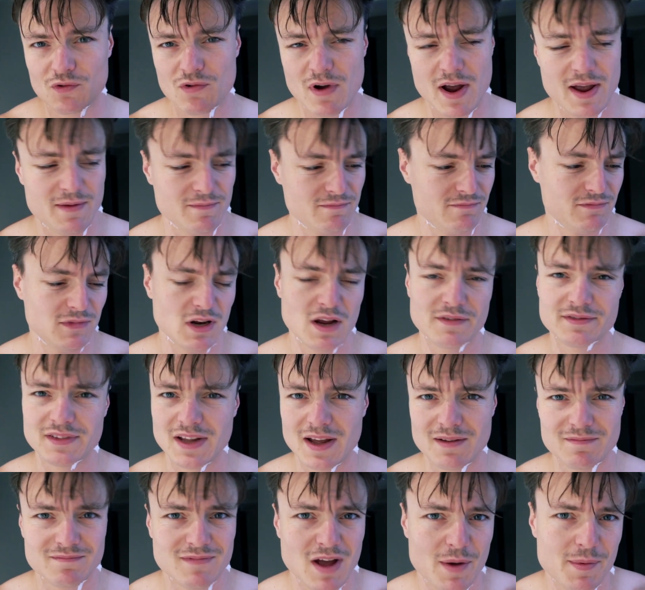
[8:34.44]
Great, loved
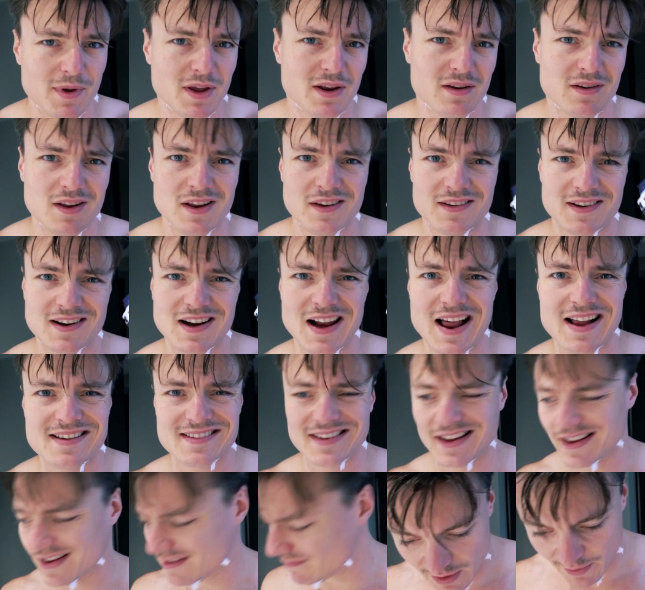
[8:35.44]
it. I mean, it's a
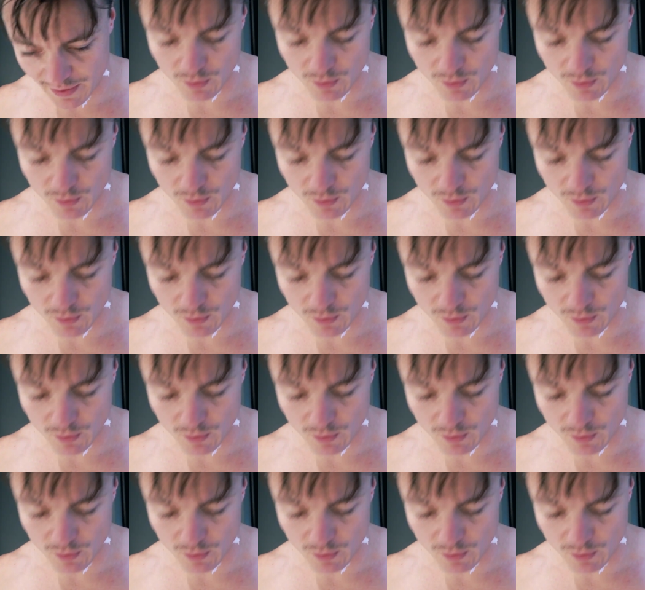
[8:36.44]
classic.